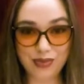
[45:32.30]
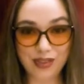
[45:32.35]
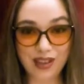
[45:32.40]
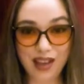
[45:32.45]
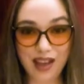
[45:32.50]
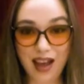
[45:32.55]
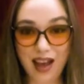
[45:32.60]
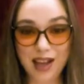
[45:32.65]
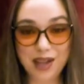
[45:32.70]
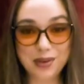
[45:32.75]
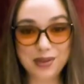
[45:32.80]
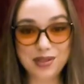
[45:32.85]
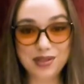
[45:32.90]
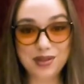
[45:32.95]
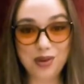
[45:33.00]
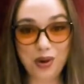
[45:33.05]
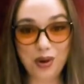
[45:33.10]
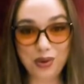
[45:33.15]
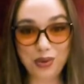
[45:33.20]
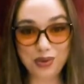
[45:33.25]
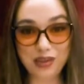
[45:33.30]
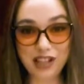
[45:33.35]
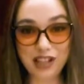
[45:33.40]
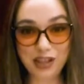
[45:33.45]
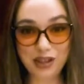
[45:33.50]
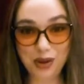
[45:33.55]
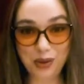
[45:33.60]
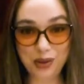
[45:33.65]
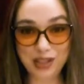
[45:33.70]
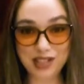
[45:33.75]
I was only
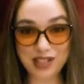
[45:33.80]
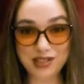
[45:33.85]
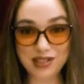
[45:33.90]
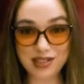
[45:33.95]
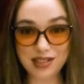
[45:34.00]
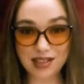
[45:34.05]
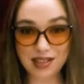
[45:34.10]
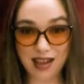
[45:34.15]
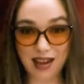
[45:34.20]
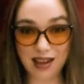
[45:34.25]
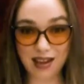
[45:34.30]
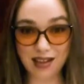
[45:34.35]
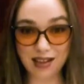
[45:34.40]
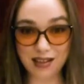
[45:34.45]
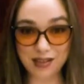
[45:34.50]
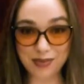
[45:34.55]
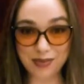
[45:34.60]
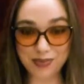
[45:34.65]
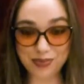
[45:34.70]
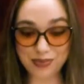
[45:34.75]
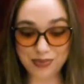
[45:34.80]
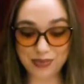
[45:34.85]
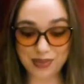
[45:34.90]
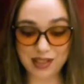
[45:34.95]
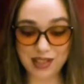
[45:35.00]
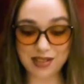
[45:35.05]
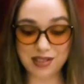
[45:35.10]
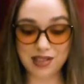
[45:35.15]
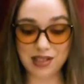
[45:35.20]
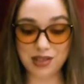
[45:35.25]
going to say,
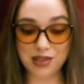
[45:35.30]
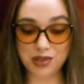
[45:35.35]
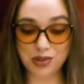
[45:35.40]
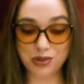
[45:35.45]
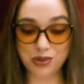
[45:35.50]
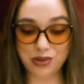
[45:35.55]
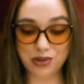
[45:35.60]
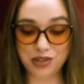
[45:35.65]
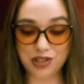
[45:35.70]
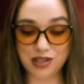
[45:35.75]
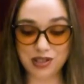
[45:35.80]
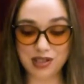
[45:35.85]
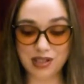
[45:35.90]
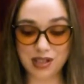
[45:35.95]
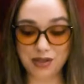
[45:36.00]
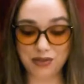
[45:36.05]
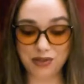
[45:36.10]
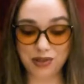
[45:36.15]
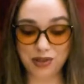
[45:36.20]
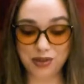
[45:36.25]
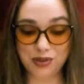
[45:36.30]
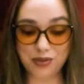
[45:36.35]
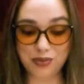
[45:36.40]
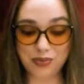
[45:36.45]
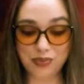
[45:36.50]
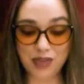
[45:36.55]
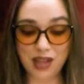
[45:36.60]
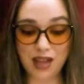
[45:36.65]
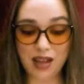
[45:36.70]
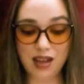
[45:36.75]
said Scrooge's nephew,
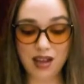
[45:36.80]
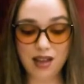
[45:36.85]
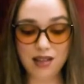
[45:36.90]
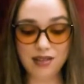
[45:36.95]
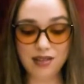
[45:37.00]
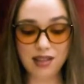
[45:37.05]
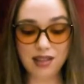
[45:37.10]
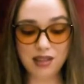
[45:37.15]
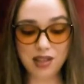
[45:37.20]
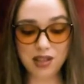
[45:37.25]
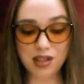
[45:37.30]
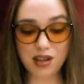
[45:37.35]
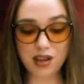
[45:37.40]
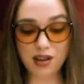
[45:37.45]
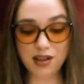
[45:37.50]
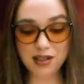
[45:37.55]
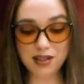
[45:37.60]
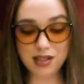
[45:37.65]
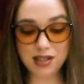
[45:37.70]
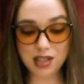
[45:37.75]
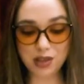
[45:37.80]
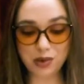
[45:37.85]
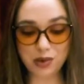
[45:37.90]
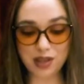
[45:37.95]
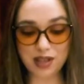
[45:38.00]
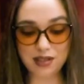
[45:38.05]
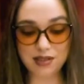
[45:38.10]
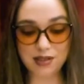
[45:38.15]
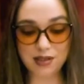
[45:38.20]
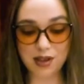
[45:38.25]
that the
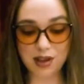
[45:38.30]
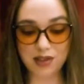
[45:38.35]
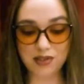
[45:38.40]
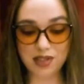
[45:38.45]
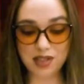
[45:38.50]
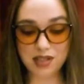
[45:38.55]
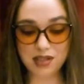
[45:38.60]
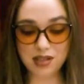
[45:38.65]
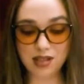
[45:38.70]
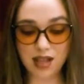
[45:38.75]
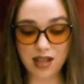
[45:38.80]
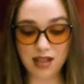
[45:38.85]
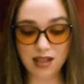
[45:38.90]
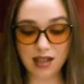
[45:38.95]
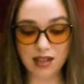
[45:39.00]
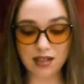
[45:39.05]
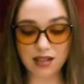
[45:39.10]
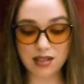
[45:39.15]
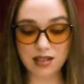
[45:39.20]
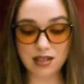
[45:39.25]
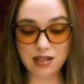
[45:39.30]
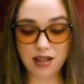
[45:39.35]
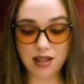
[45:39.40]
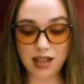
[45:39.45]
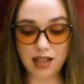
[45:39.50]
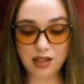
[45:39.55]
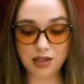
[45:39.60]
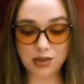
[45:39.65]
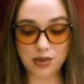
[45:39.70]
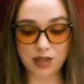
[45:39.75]
consequence of his taking a
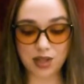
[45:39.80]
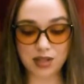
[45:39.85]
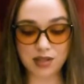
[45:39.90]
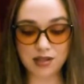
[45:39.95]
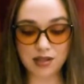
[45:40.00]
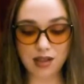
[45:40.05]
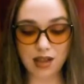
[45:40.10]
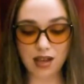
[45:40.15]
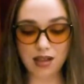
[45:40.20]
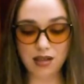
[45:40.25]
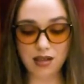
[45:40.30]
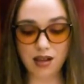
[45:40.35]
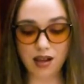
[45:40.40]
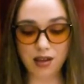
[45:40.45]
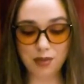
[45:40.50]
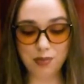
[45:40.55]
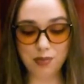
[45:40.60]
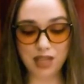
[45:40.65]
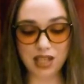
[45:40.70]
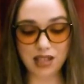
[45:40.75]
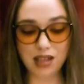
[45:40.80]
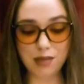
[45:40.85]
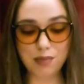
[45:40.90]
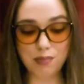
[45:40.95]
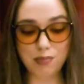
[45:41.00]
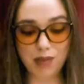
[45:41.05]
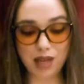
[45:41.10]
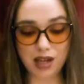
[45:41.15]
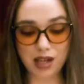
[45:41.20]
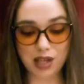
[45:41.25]
dislike to us and not
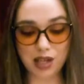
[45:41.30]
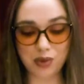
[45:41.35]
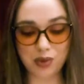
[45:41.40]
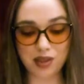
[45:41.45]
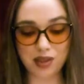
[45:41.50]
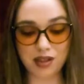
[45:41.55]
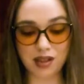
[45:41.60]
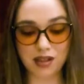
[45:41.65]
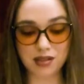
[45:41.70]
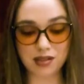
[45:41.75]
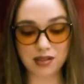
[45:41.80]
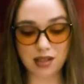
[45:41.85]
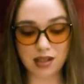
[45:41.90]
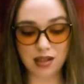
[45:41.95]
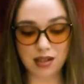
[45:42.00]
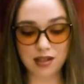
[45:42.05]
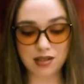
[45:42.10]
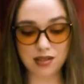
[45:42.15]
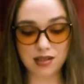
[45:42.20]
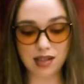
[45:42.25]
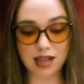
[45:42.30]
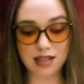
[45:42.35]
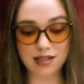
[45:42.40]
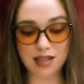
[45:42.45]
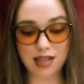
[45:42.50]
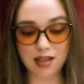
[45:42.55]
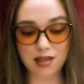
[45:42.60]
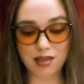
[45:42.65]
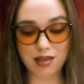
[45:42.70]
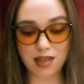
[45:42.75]
making merry with us is, as
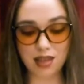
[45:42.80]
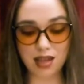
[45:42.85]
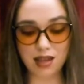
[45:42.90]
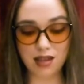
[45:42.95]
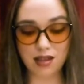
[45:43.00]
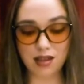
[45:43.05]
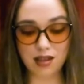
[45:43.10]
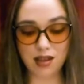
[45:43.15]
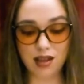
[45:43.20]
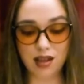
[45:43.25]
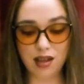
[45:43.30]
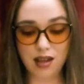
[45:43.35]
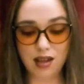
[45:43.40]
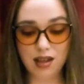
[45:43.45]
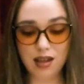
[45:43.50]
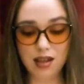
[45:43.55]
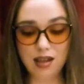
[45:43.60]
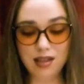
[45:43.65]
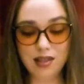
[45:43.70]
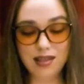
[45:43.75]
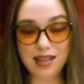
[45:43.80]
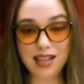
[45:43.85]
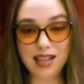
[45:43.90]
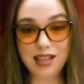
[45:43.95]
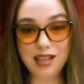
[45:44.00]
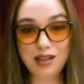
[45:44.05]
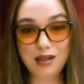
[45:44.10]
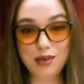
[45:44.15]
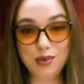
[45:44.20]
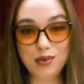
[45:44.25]
I think, that
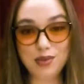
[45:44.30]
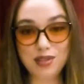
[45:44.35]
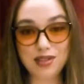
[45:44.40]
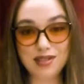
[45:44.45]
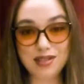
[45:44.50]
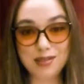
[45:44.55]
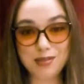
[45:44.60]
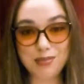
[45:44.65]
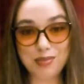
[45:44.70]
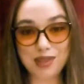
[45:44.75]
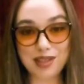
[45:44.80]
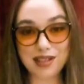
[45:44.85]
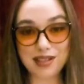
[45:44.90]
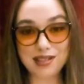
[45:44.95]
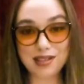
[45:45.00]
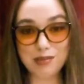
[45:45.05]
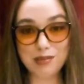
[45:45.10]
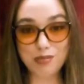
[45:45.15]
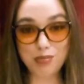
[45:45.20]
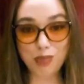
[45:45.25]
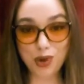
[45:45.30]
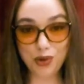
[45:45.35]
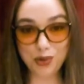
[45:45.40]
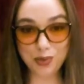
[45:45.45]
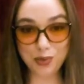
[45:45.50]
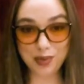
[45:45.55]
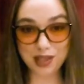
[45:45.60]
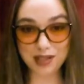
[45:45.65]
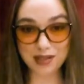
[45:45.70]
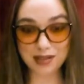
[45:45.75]
he loses some pleasant
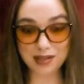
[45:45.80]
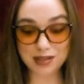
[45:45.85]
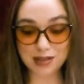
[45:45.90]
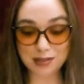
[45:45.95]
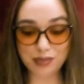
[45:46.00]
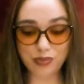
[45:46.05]
moments